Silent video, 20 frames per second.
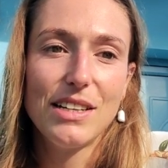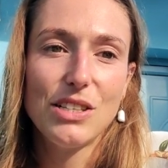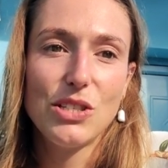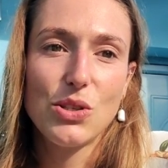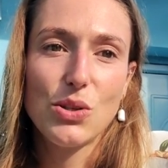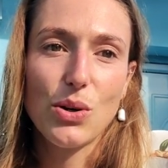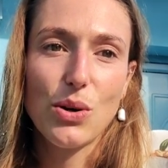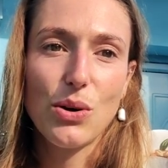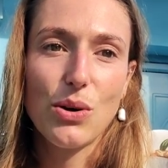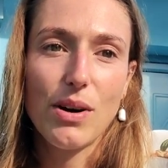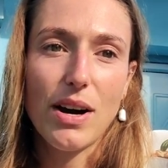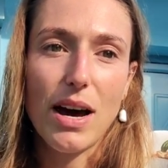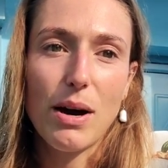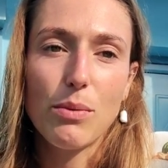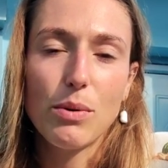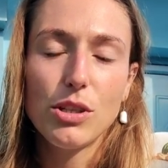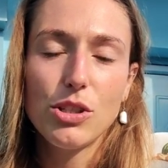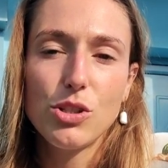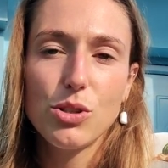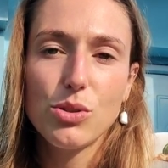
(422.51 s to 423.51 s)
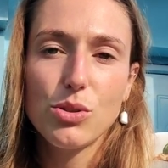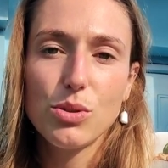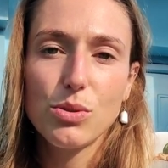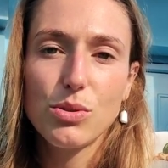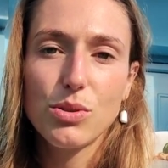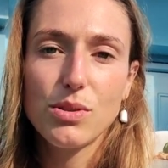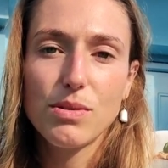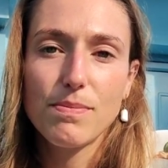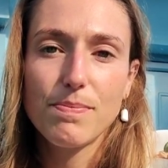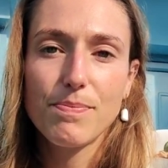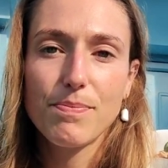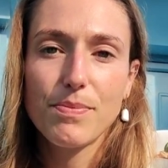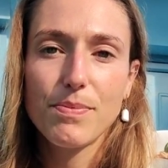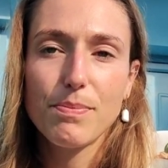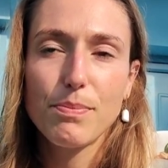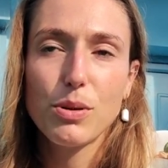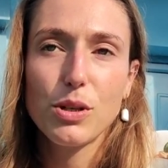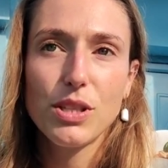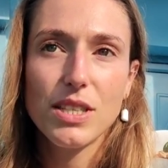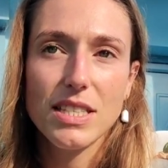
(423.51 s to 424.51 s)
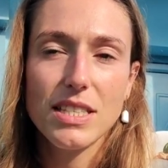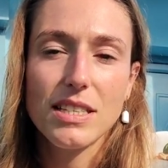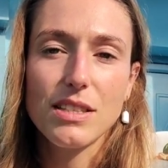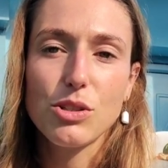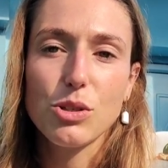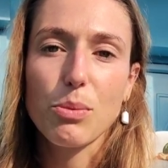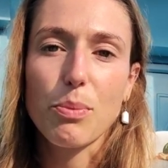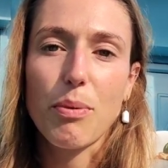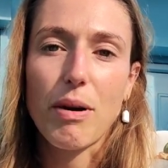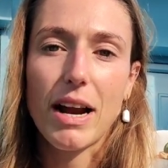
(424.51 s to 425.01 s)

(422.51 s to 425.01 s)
So I want you to put this into